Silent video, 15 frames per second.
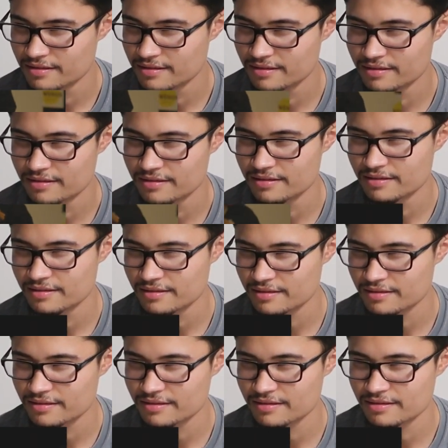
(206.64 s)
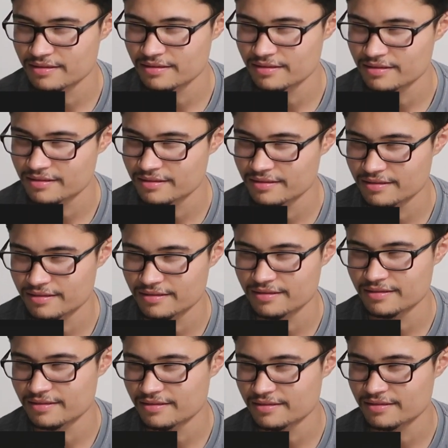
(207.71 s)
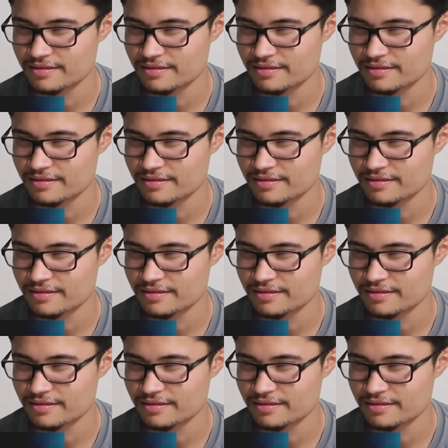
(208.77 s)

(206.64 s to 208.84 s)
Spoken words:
This person isn't speaking.